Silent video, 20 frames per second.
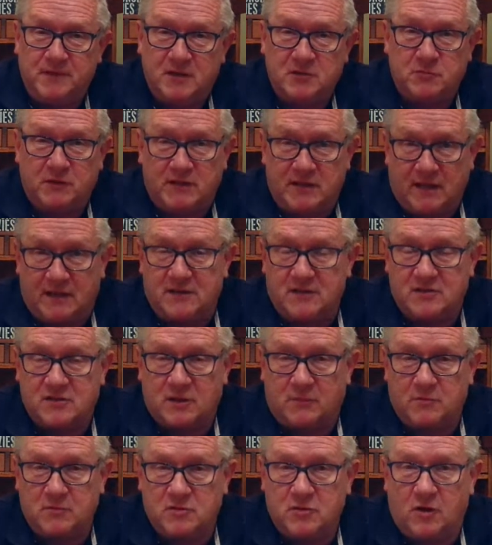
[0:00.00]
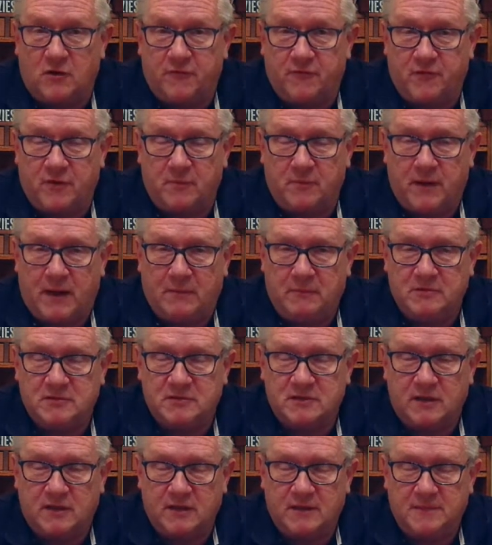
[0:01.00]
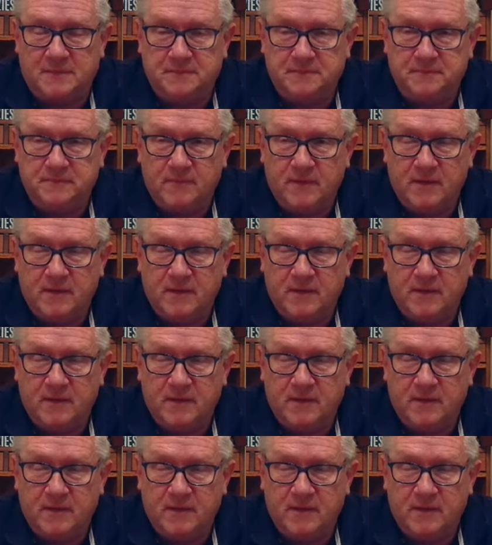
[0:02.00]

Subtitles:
because we take the summers off for the Bible study.